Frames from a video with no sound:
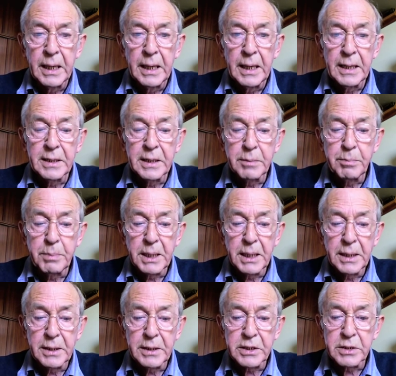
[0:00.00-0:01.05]
It had
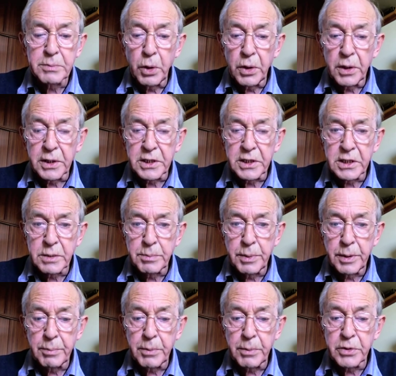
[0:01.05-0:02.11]
been the smallest
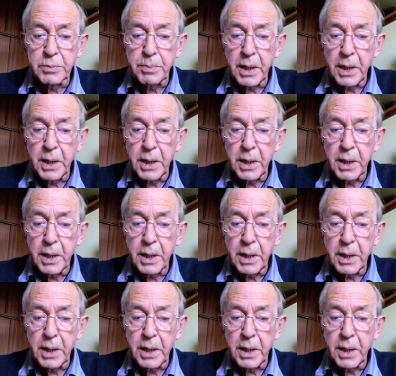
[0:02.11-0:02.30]
but most